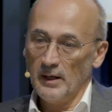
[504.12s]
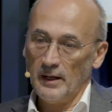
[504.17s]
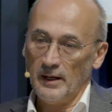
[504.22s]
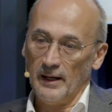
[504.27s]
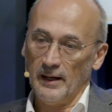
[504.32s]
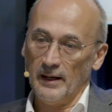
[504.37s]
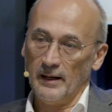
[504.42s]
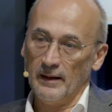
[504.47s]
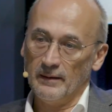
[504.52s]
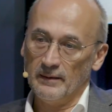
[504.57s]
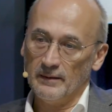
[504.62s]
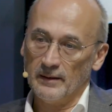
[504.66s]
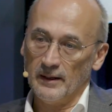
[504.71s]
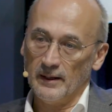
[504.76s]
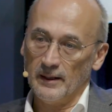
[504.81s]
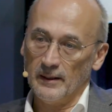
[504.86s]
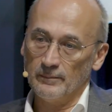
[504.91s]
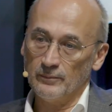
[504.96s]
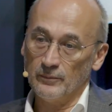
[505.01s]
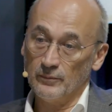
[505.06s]

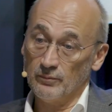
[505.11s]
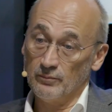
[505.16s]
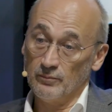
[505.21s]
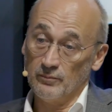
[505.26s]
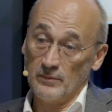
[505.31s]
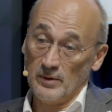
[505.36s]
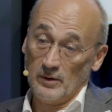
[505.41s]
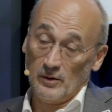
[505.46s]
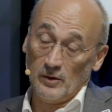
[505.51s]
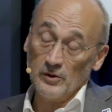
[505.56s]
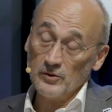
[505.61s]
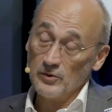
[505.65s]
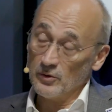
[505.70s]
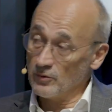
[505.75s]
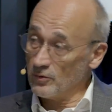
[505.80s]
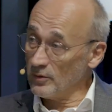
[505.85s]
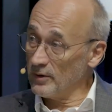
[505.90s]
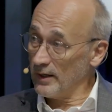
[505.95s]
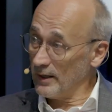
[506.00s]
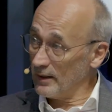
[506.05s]
And also
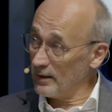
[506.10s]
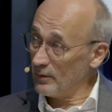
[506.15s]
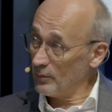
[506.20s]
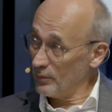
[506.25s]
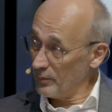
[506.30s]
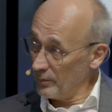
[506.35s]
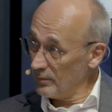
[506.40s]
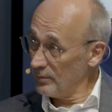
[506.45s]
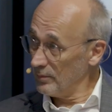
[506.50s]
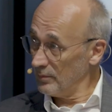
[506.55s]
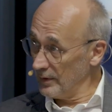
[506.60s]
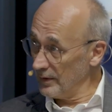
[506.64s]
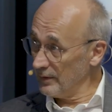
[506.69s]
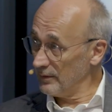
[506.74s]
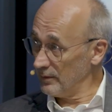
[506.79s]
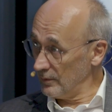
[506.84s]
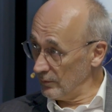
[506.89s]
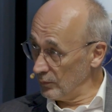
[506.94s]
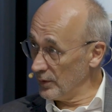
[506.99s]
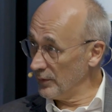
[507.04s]
together
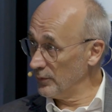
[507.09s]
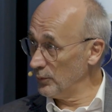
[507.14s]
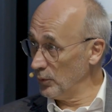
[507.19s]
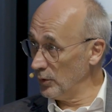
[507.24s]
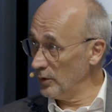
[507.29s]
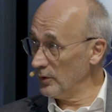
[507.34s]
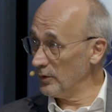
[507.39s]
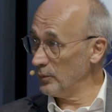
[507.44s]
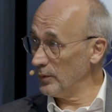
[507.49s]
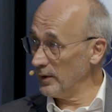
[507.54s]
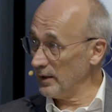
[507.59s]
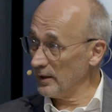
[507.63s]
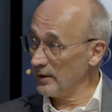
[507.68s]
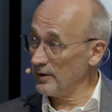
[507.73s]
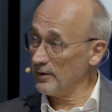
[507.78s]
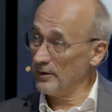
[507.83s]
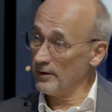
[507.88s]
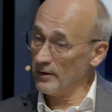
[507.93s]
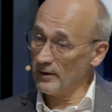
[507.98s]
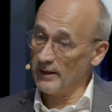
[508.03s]
with Wood, we are
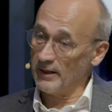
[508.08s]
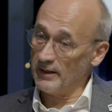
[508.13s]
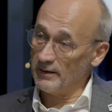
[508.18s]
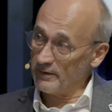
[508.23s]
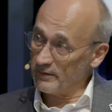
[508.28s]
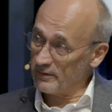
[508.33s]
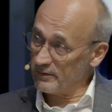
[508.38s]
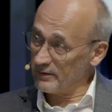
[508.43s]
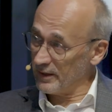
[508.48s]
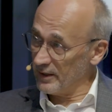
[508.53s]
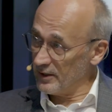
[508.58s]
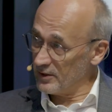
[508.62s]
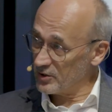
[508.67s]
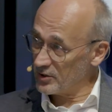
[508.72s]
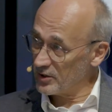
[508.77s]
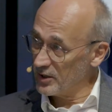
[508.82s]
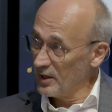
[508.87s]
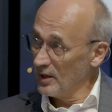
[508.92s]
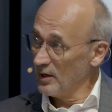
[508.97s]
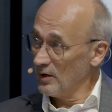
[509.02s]
currently in the
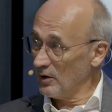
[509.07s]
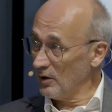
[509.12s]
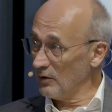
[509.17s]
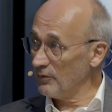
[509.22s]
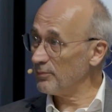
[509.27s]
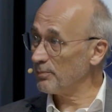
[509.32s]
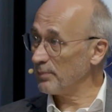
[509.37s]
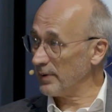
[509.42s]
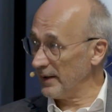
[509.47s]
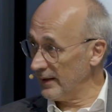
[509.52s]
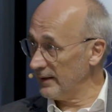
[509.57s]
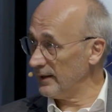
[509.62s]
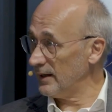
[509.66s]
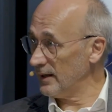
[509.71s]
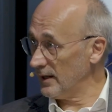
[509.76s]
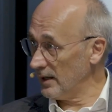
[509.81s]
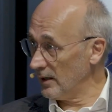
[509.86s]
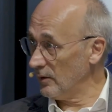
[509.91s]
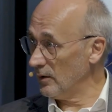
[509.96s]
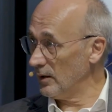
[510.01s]
stage of
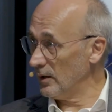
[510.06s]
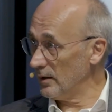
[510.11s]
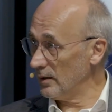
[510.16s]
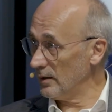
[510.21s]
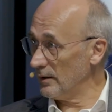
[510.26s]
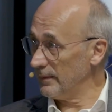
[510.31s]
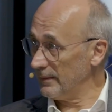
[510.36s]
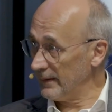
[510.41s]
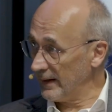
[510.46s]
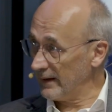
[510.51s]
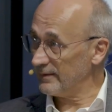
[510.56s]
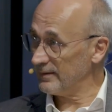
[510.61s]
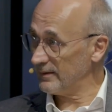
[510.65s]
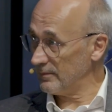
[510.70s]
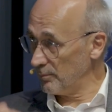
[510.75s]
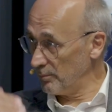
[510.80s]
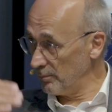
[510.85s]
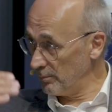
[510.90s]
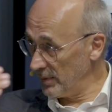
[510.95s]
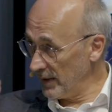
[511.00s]
planning our next
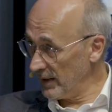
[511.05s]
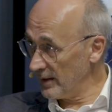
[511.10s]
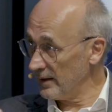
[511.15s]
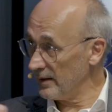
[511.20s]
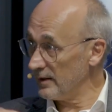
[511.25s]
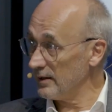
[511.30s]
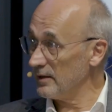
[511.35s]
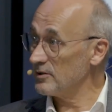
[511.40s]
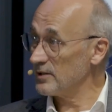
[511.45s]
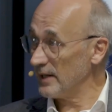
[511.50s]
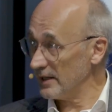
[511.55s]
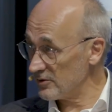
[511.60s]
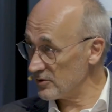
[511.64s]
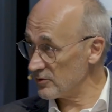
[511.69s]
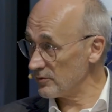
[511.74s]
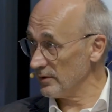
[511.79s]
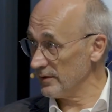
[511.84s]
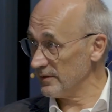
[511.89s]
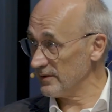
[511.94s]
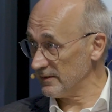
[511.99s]
bigger
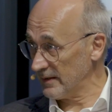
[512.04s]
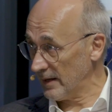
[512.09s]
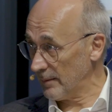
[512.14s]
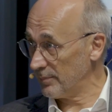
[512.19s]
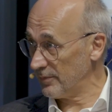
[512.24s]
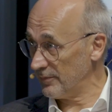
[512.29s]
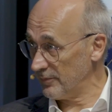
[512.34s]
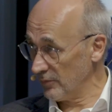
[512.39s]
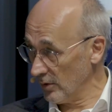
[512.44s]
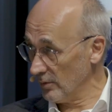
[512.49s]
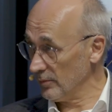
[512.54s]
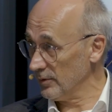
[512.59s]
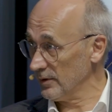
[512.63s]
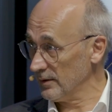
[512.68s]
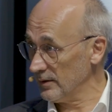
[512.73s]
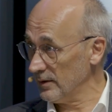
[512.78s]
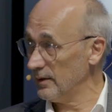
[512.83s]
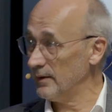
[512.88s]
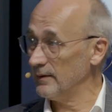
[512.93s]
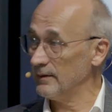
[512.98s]
industrial step forward.
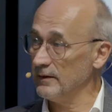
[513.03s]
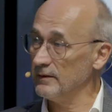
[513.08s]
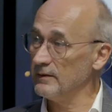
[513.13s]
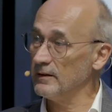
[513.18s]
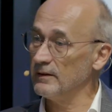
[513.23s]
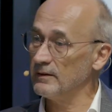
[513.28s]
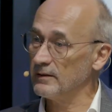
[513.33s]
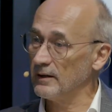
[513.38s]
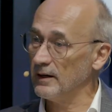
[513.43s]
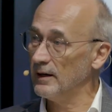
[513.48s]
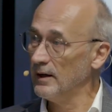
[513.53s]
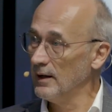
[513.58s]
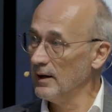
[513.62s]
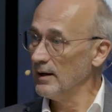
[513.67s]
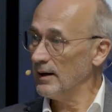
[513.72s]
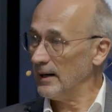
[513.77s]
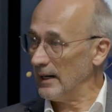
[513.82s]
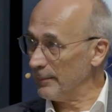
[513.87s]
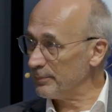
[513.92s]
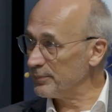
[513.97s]
Yeah, and this is a
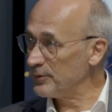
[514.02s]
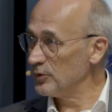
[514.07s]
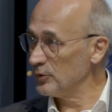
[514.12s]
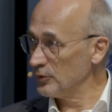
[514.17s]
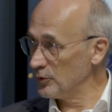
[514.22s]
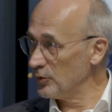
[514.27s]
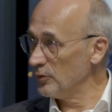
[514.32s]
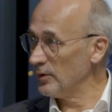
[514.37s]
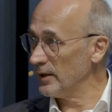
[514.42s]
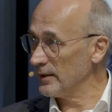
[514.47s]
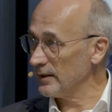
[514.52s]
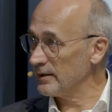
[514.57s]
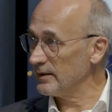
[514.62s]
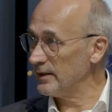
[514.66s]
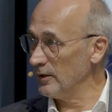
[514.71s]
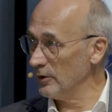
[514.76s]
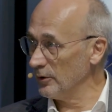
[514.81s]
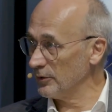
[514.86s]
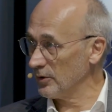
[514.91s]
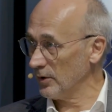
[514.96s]
up to 200
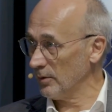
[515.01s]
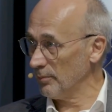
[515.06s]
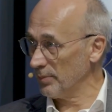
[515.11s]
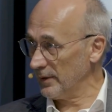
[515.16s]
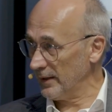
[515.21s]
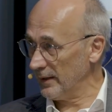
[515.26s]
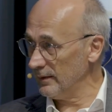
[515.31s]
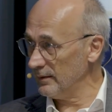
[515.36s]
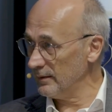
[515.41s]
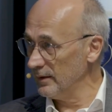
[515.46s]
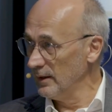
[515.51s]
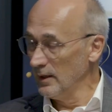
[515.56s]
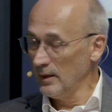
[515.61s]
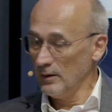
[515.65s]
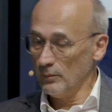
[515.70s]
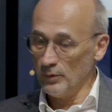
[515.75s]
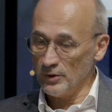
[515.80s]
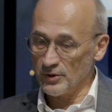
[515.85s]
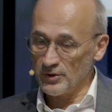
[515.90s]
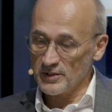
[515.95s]
kiloton plant,
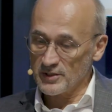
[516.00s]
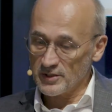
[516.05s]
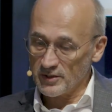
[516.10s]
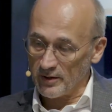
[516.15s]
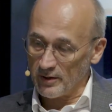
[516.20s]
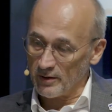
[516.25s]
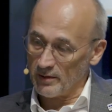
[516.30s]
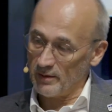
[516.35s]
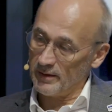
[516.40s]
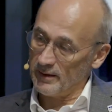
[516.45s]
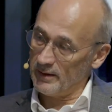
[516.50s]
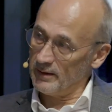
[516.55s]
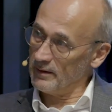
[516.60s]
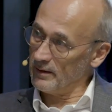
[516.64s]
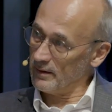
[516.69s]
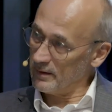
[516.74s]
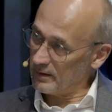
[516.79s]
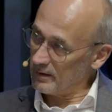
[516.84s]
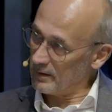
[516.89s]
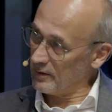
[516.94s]
which is currently in
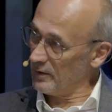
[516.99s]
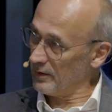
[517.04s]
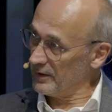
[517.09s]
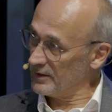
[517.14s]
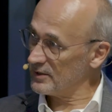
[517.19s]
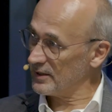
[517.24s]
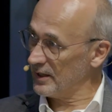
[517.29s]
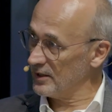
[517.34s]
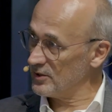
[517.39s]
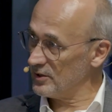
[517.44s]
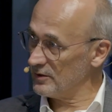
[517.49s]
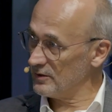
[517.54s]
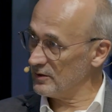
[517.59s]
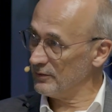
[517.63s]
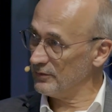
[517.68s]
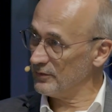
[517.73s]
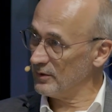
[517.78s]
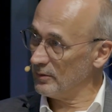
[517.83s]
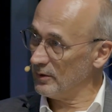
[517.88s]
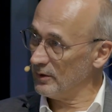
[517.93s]
the early stages
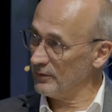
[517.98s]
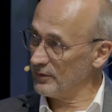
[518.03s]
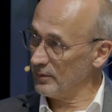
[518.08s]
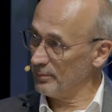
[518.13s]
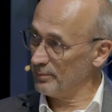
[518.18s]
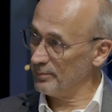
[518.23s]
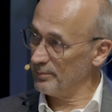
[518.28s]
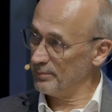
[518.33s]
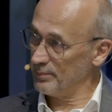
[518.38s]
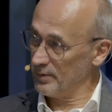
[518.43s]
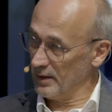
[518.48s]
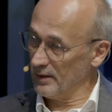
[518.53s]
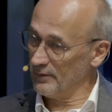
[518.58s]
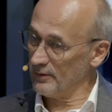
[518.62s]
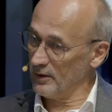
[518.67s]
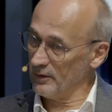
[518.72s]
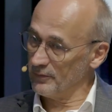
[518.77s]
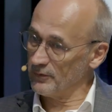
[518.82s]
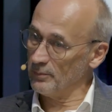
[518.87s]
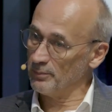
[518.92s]
of
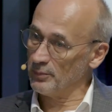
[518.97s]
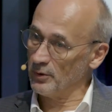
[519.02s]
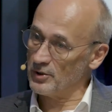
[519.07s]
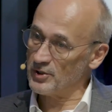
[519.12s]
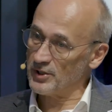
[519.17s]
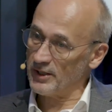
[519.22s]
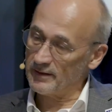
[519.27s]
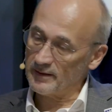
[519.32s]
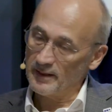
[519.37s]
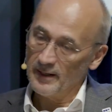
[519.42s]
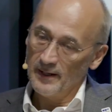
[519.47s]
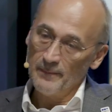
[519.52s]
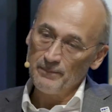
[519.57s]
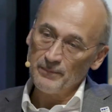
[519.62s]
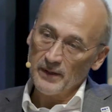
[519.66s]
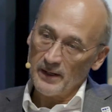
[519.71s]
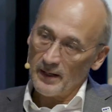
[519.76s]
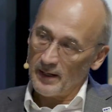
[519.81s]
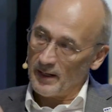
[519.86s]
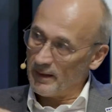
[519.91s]
the project.
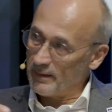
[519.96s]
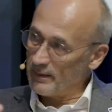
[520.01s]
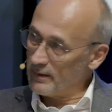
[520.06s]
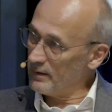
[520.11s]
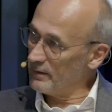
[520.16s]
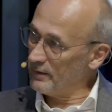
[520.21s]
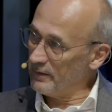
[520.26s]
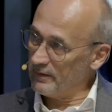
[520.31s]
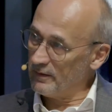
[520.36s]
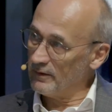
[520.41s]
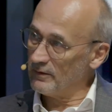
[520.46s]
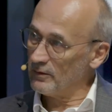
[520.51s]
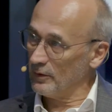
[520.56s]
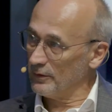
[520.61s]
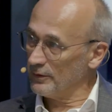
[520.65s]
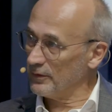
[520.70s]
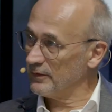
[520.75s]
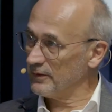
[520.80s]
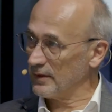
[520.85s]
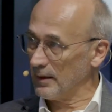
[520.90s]
And this is
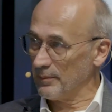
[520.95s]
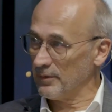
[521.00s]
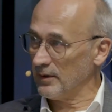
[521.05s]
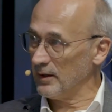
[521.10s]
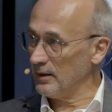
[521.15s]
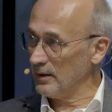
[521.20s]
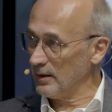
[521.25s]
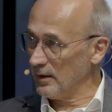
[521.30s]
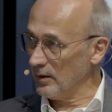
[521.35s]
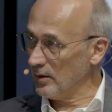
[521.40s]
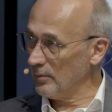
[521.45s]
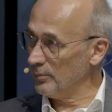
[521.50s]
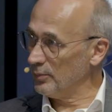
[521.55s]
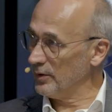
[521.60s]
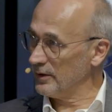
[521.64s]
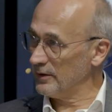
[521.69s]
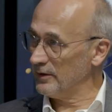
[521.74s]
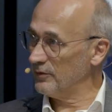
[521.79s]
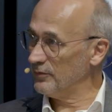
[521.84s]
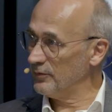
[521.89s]
also something our
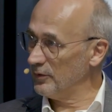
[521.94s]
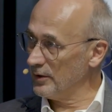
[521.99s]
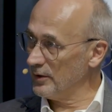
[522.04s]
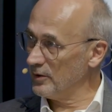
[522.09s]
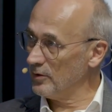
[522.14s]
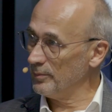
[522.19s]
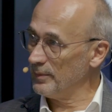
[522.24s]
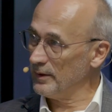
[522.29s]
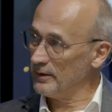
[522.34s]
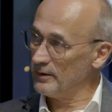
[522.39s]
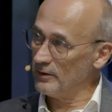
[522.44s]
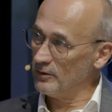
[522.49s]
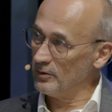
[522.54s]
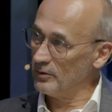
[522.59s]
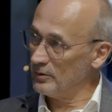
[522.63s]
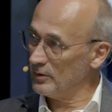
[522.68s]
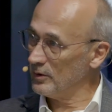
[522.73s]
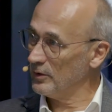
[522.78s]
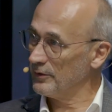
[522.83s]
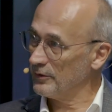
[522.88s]
board is fully committed
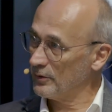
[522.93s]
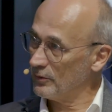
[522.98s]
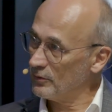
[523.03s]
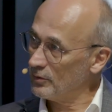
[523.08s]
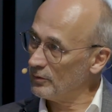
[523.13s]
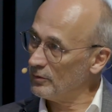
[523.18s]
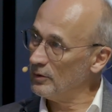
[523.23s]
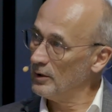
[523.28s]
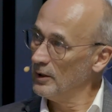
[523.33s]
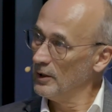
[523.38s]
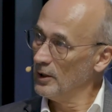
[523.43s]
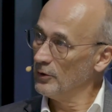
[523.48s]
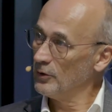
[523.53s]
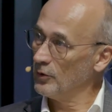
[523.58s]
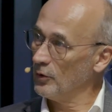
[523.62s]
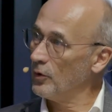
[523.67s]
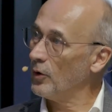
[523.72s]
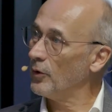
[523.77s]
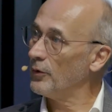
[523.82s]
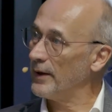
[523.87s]
to, also to
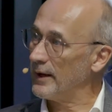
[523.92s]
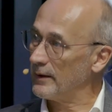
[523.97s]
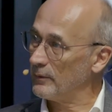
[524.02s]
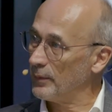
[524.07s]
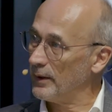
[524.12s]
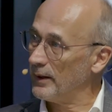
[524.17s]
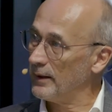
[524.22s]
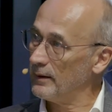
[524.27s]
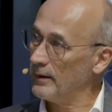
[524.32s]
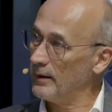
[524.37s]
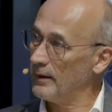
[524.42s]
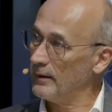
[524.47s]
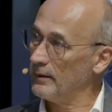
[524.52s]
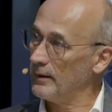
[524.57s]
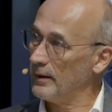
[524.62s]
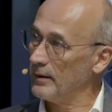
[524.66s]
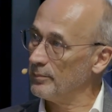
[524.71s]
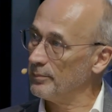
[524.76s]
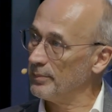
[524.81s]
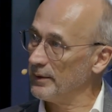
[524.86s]
go that way
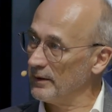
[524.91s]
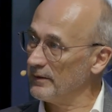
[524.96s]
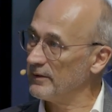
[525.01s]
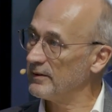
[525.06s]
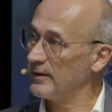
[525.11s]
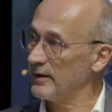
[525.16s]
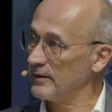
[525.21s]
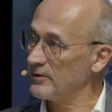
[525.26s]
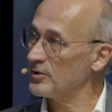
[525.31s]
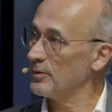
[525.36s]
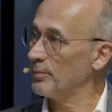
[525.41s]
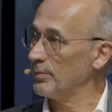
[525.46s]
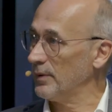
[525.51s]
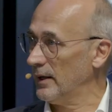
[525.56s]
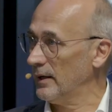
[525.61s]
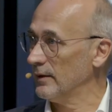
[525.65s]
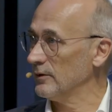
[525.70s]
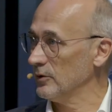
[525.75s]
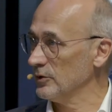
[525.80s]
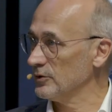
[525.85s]
and build such a
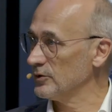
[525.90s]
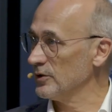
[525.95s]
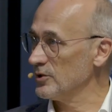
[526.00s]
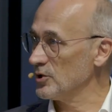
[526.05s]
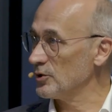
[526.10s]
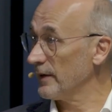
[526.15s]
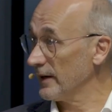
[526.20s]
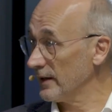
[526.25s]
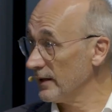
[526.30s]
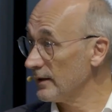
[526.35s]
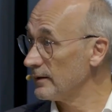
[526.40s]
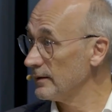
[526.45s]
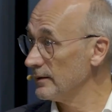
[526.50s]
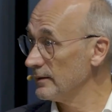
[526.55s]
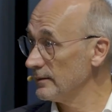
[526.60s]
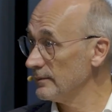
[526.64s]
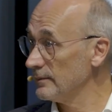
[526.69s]
plant also in Schwechat.